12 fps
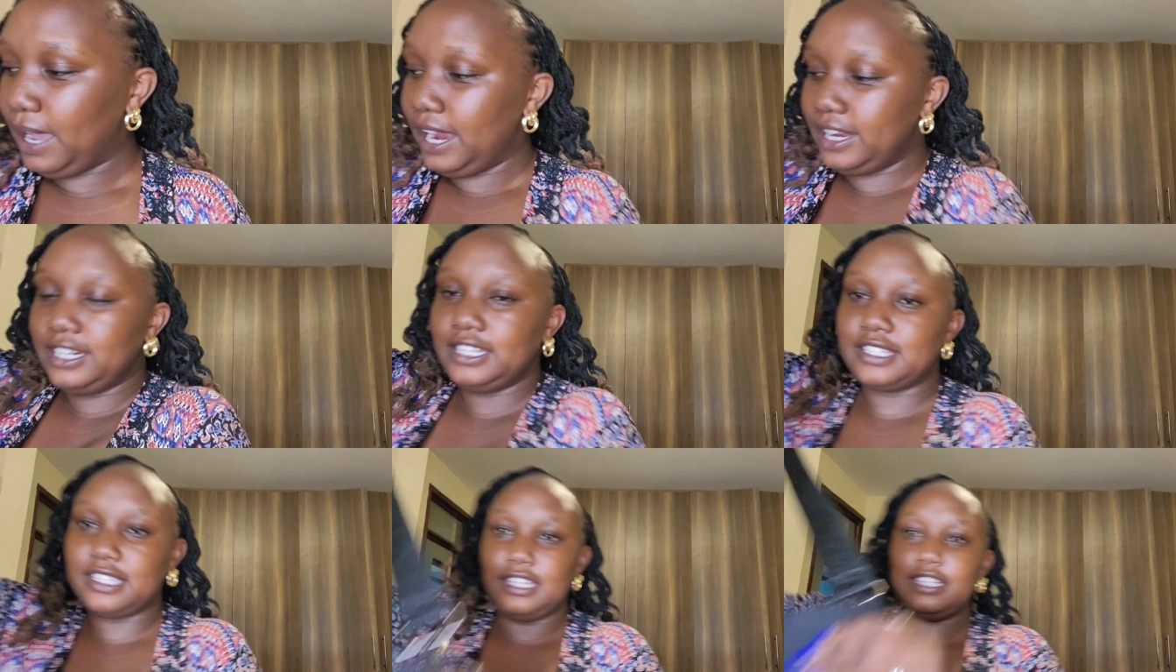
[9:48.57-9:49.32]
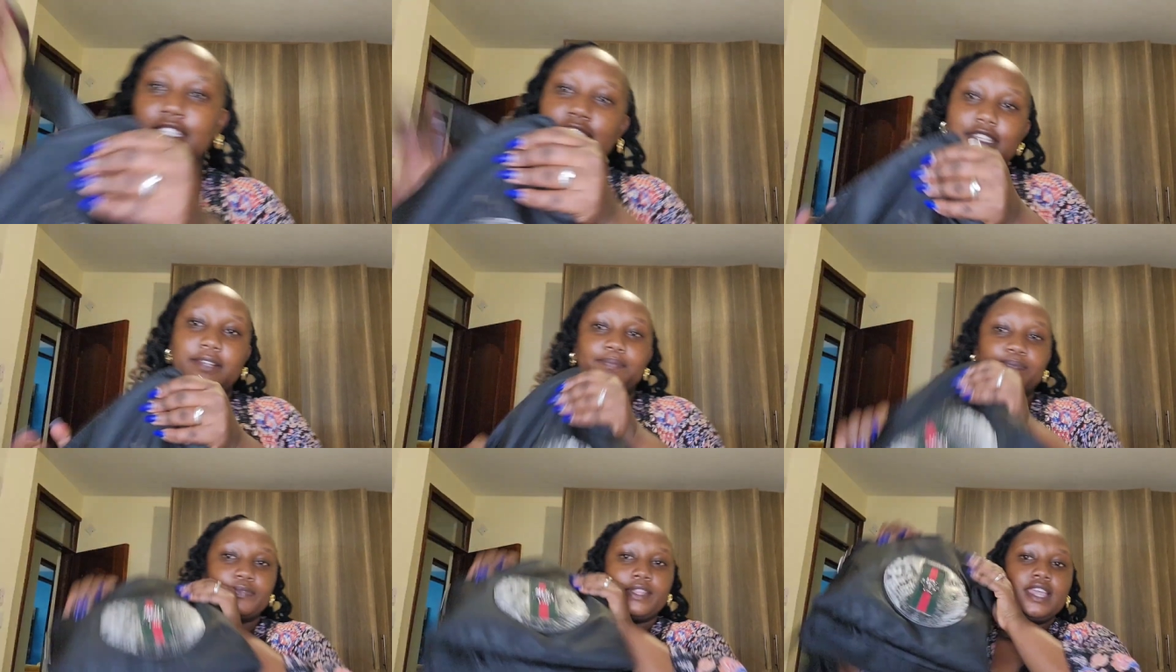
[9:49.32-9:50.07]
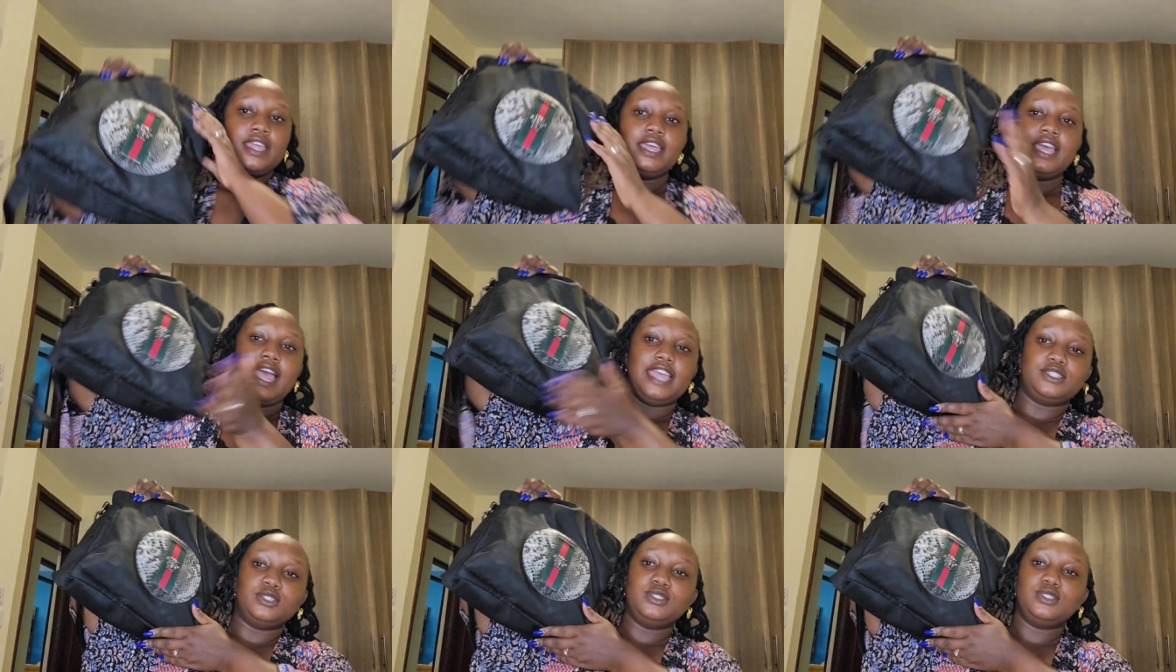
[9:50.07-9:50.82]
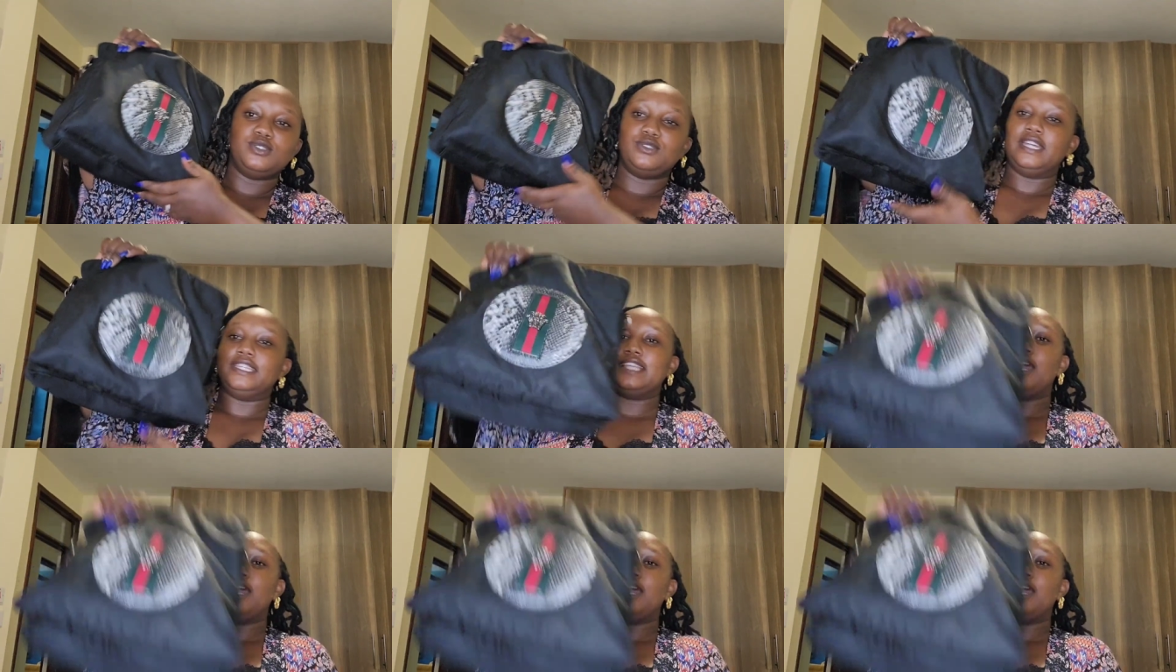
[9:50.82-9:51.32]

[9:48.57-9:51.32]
carrying is this i told you that